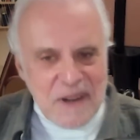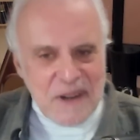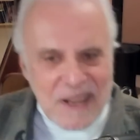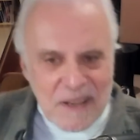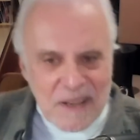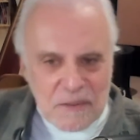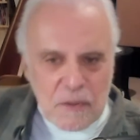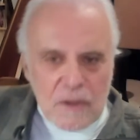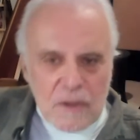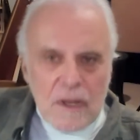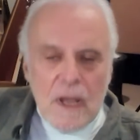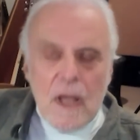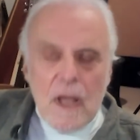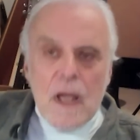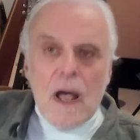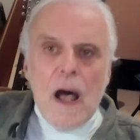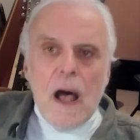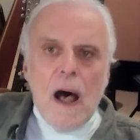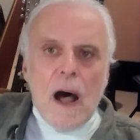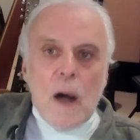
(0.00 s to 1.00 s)
I guess, what,
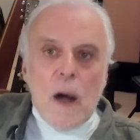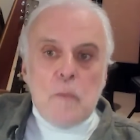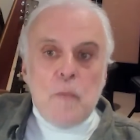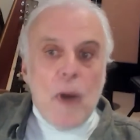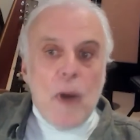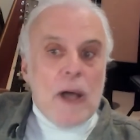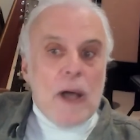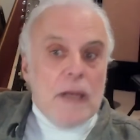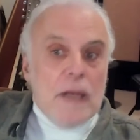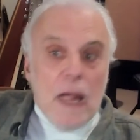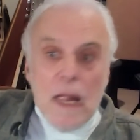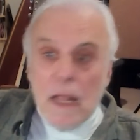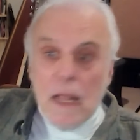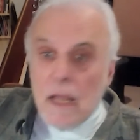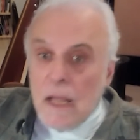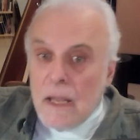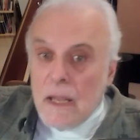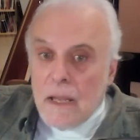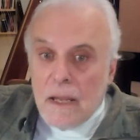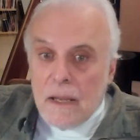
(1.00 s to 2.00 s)
but
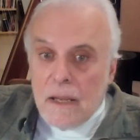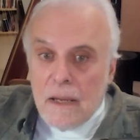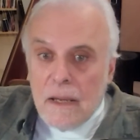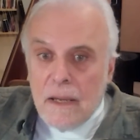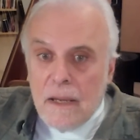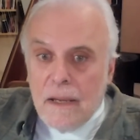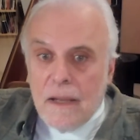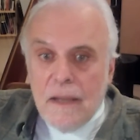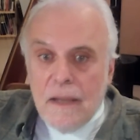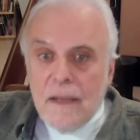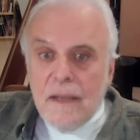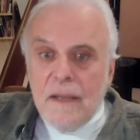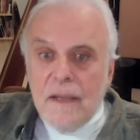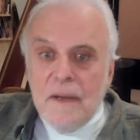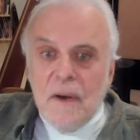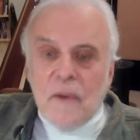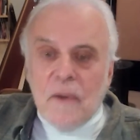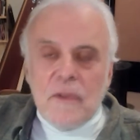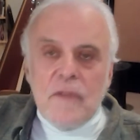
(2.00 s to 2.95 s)
you know,